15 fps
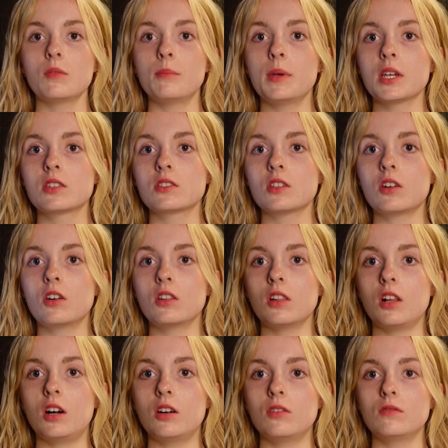mix it on
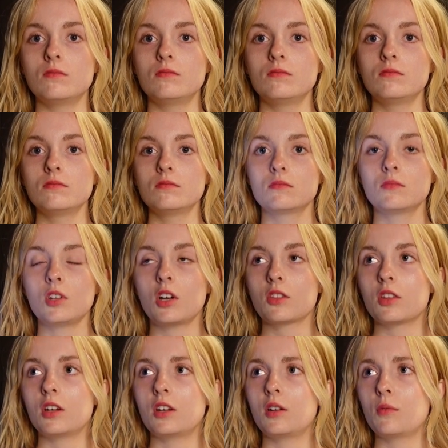low. Not
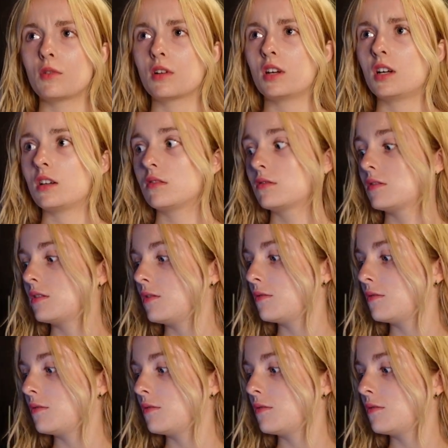that anyone cares.